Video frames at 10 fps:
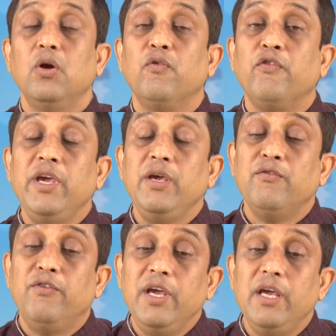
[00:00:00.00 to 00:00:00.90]

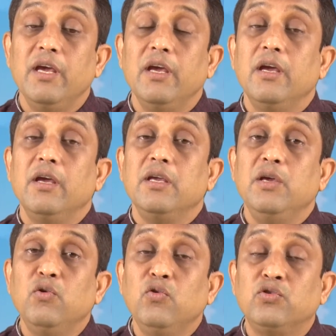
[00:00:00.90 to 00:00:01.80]
we
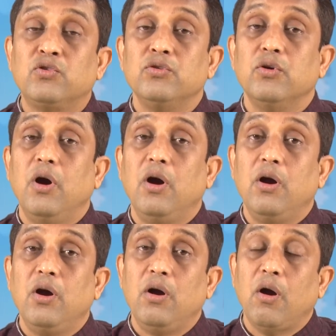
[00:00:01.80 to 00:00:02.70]
use
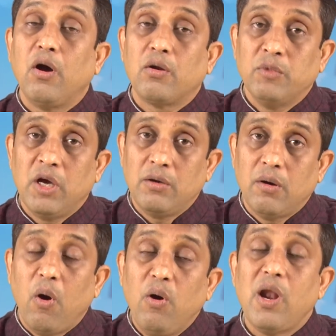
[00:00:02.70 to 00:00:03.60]

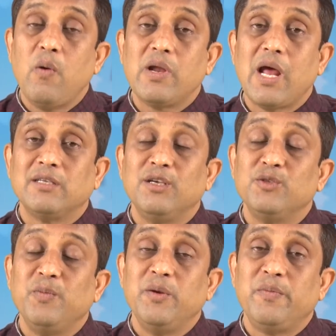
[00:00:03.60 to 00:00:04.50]
all our
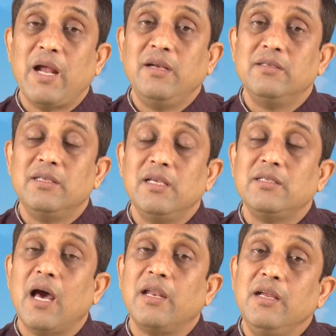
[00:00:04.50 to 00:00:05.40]
assessment practices
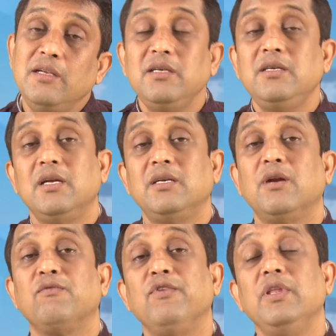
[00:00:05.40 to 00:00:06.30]
are
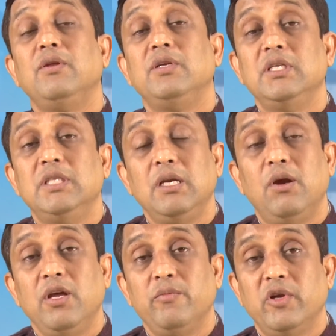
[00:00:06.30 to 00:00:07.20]
integrated with the teaching
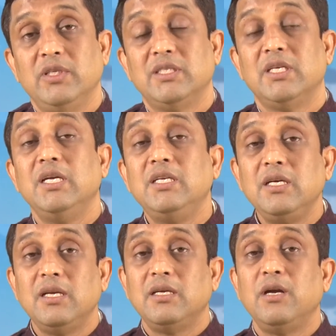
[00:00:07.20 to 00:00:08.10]
learning process,
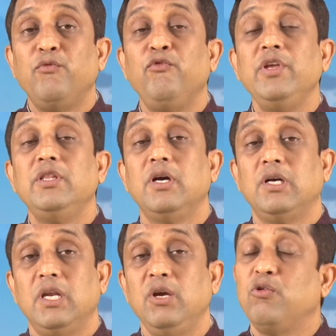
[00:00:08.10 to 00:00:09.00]
integrated with the
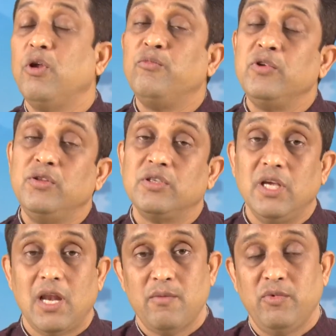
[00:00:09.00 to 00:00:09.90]
curriculum, with the
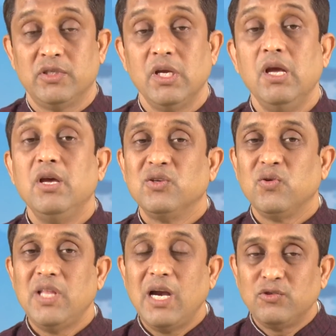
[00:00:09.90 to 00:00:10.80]
syllabus. So
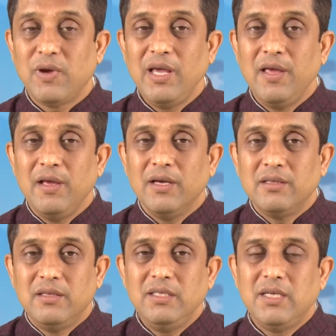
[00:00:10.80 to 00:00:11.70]
that's why
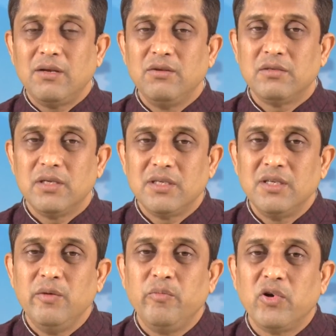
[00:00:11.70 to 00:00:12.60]
these are the certain
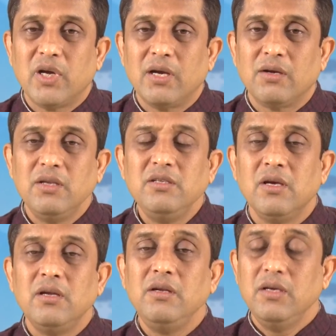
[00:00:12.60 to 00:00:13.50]
important
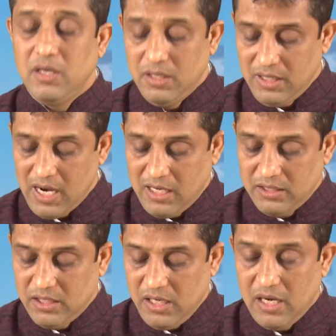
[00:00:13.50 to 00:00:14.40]
concern that
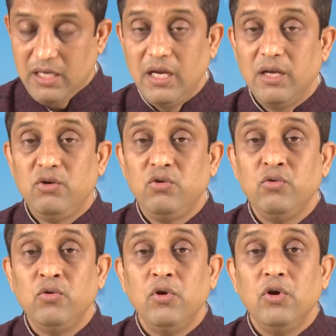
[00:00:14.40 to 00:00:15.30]
is related to